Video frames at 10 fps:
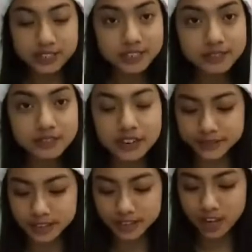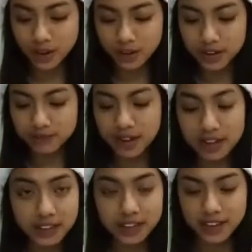region result in
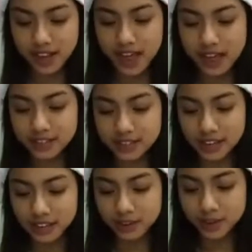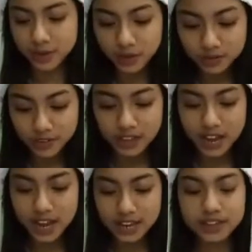Malay as a lingua
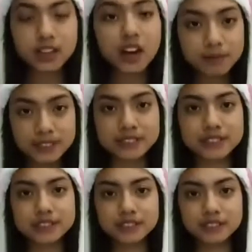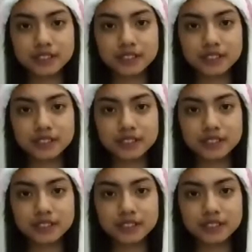franca in commerce.